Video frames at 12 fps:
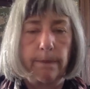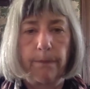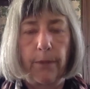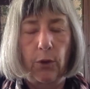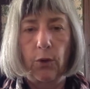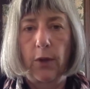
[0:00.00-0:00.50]

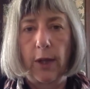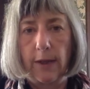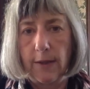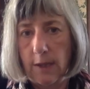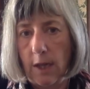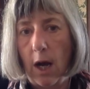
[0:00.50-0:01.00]
through
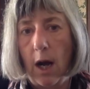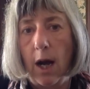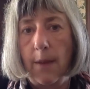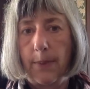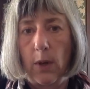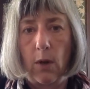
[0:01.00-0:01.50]
these
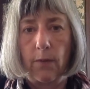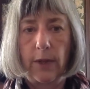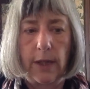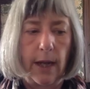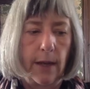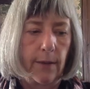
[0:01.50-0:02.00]
type of
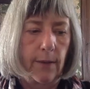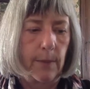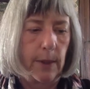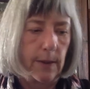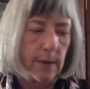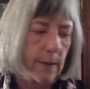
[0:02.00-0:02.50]

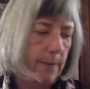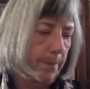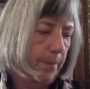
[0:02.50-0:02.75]
announcements.